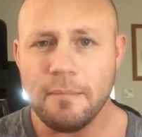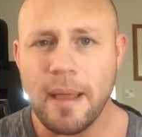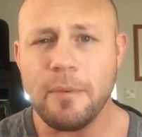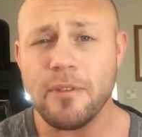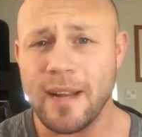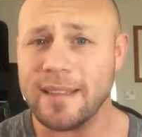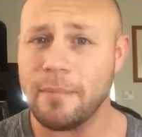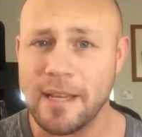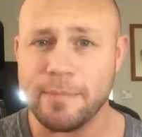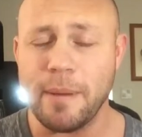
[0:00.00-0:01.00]
maybe they're not
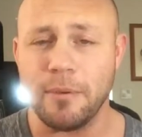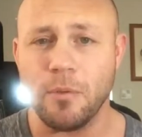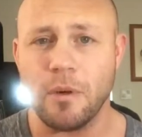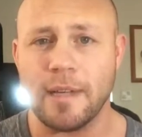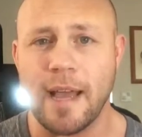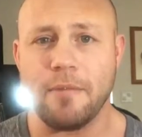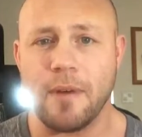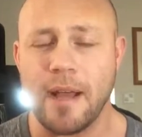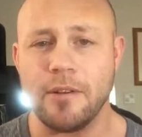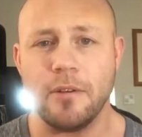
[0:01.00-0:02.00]
the best people in the world to have
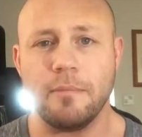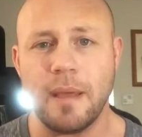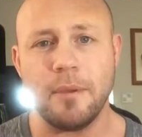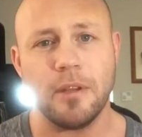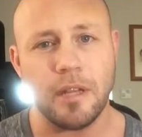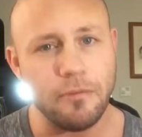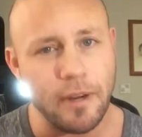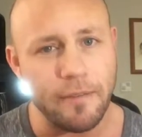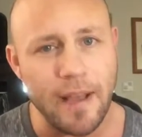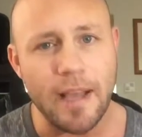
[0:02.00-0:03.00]
around you, and maybe you need to
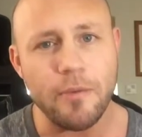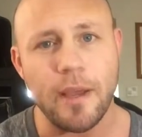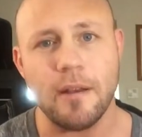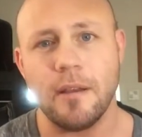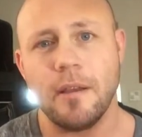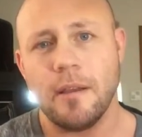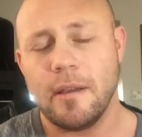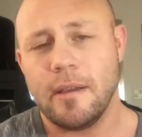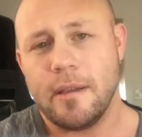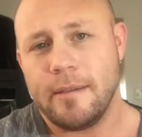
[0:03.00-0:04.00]
reevaluate
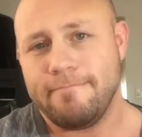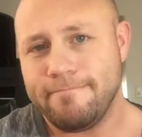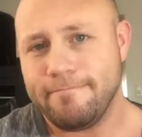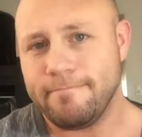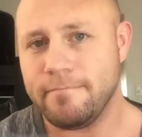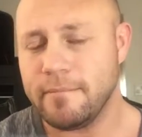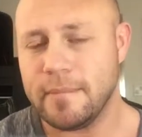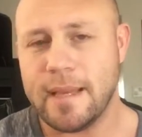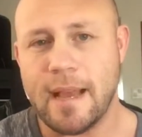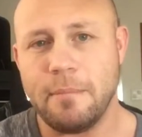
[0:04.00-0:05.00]

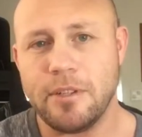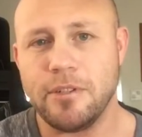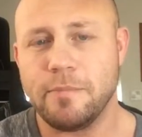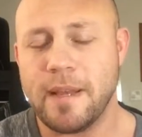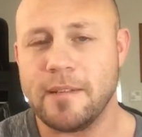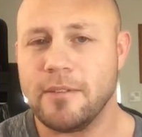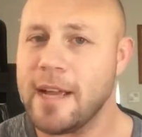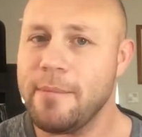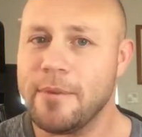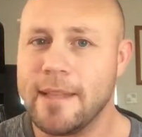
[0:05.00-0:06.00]
how much you spend your
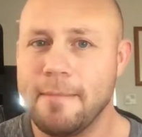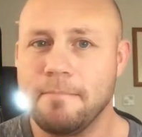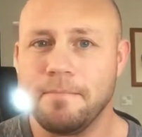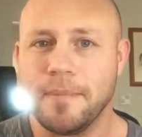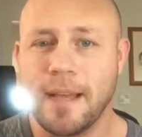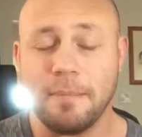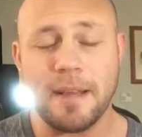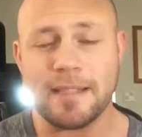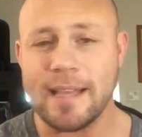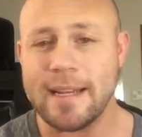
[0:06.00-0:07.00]
time with them. I'm
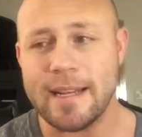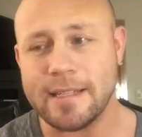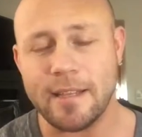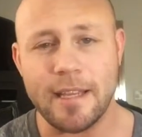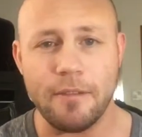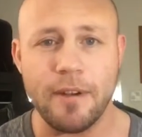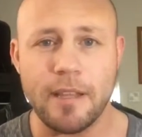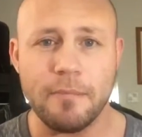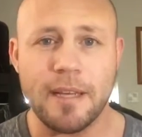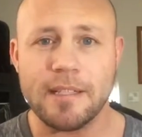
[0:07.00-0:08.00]
not saying necessarily get rid
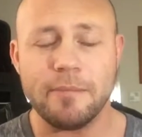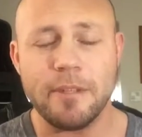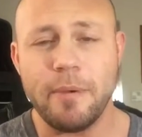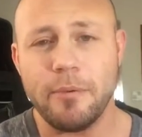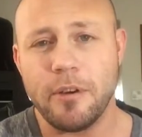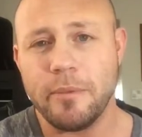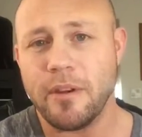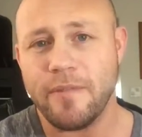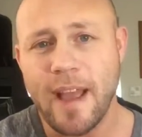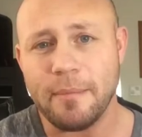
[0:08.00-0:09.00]
of them because some of these people could be
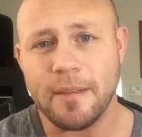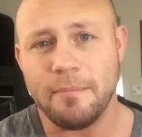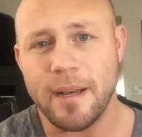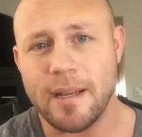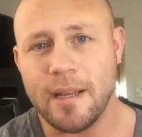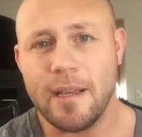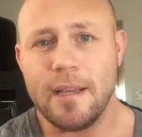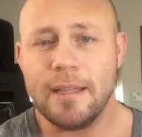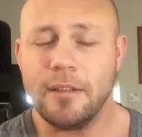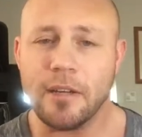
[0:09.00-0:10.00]
your family, but
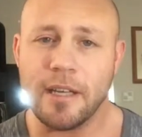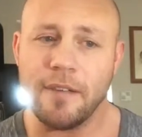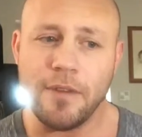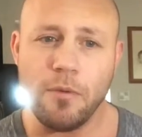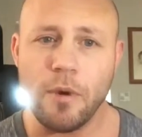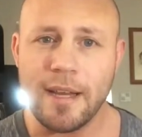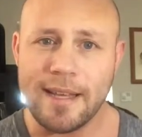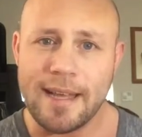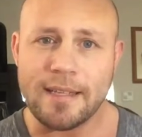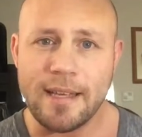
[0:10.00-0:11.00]
look, if you want to
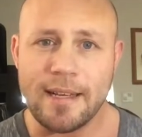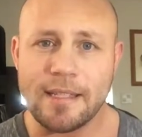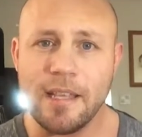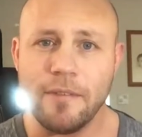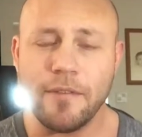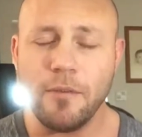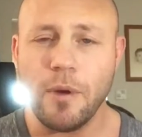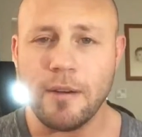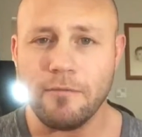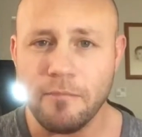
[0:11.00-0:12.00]
get to that next level, if you
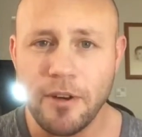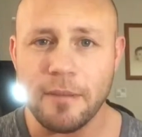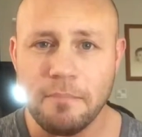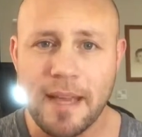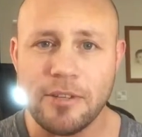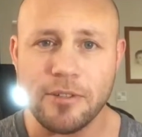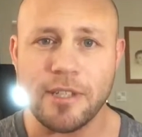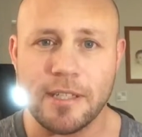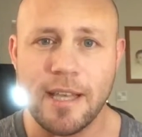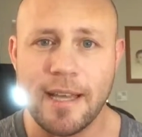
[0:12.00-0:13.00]
want real major
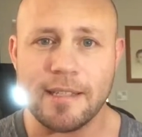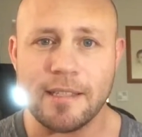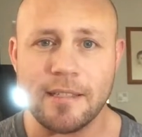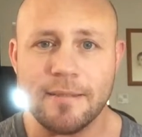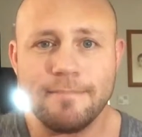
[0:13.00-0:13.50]
success,